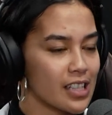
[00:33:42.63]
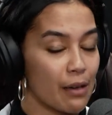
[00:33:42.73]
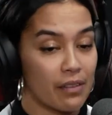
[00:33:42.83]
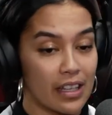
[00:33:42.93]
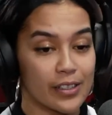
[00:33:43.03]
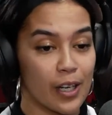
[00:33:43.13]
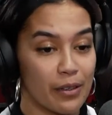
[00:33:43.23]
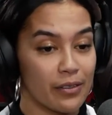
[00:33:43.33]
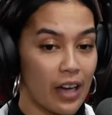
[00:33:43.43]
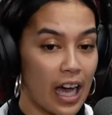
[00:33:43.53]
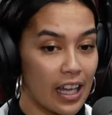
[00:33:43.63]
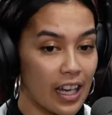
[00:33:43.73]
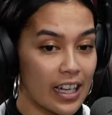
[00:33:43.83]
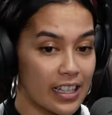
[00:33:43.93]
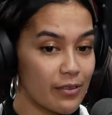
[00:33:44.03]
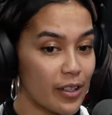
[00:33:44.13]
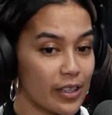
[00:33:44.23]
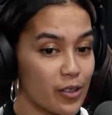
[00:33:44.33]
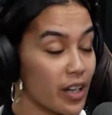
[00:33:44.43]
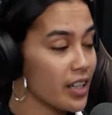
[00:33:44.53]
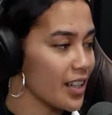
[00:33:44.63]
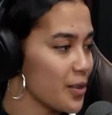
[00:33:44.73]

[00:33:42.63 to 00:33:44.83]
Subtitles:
Some things go a bit far. Like, it's very trendy